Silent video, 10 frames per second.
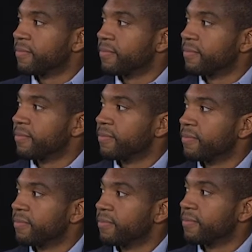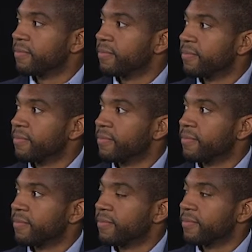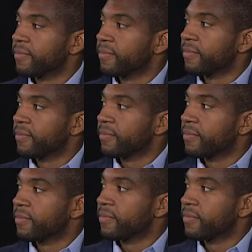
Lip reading: No words are spoken by the person on screen.